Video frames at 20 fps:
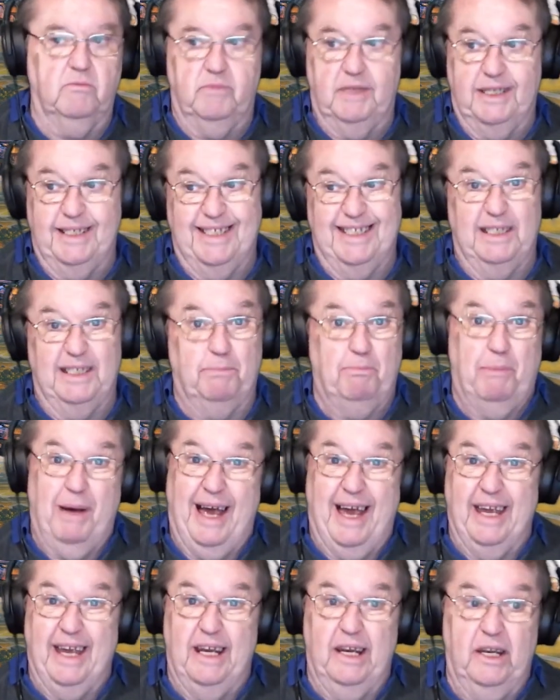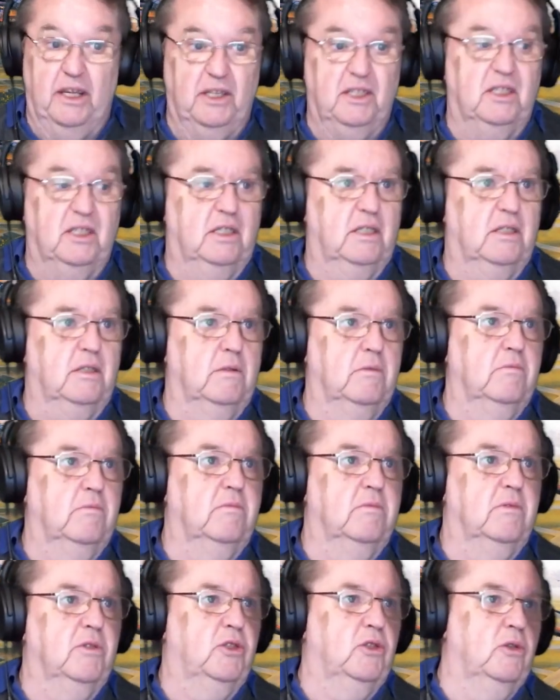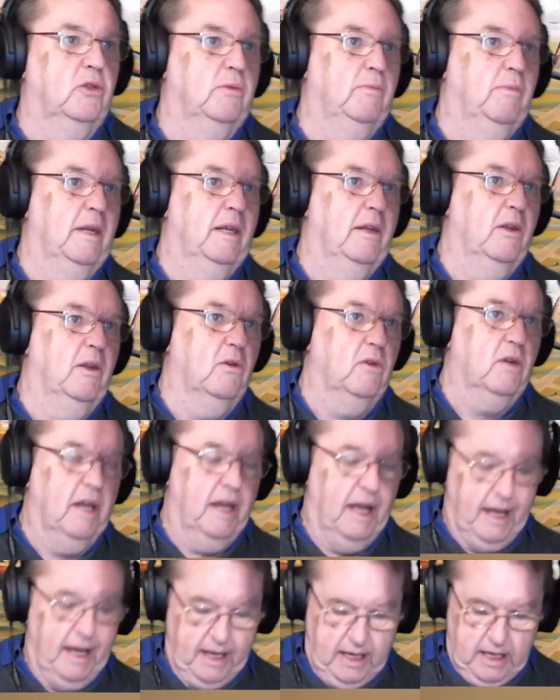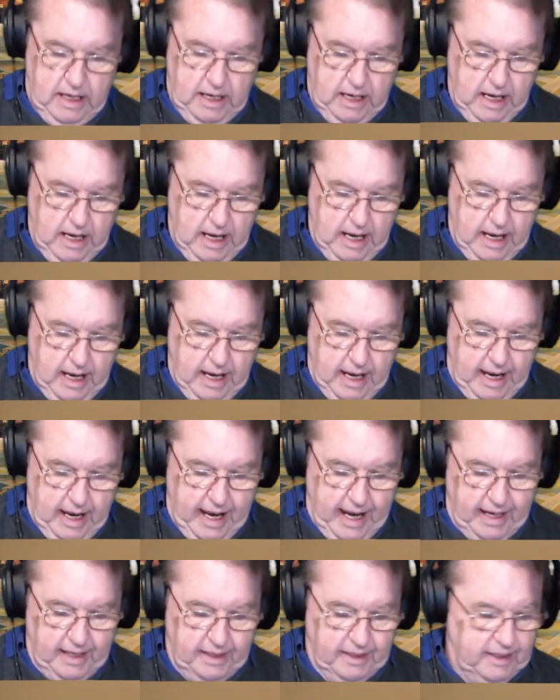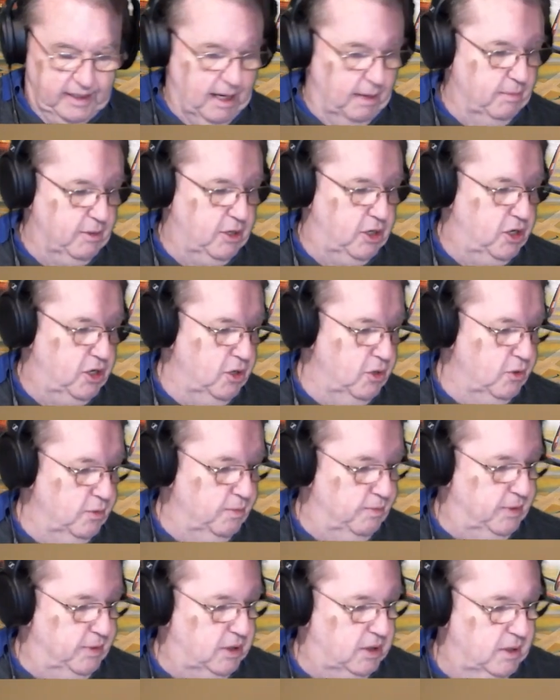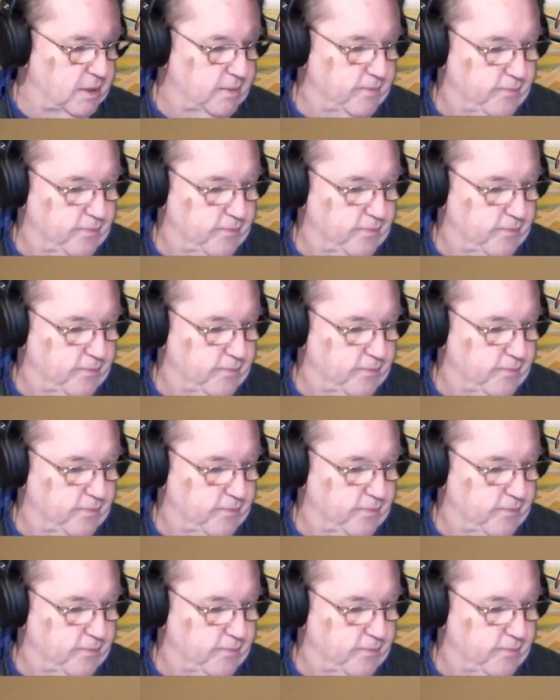This is pilots, look like, and some cubes.